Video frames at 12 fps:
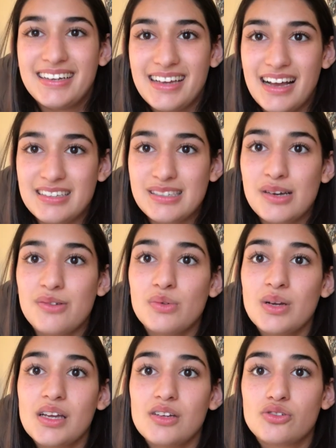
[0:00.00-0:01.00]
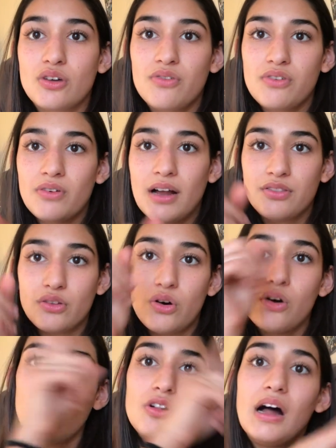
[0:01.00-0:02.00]
Yeah, so we drove around the
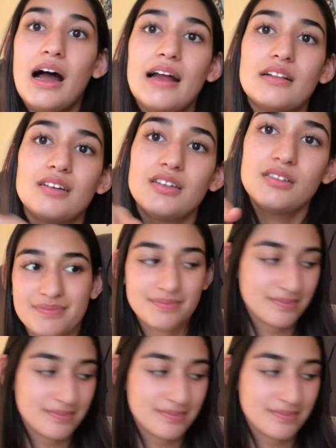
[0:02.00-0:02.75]
whole island,